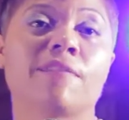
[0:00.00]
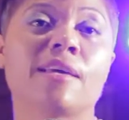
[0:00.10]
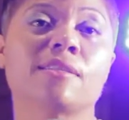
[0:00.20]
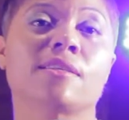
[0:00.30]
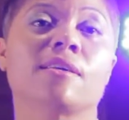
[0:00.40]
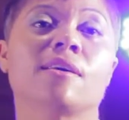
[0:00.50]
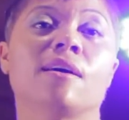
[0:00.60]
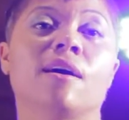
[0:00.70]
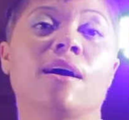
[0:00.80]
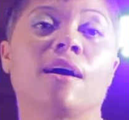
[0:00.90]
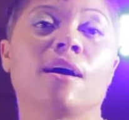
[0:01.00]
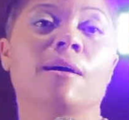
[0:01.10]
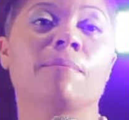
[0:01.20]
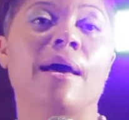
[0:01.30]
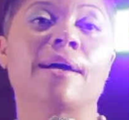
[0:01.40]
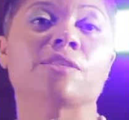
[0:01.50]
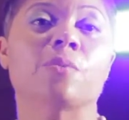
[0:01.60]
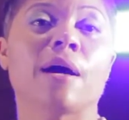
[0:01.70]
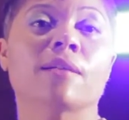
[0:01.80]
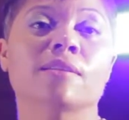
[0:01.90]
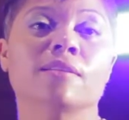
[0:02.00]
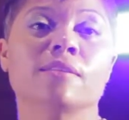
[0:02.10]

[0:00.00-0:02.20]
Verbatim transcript: of it um, as well.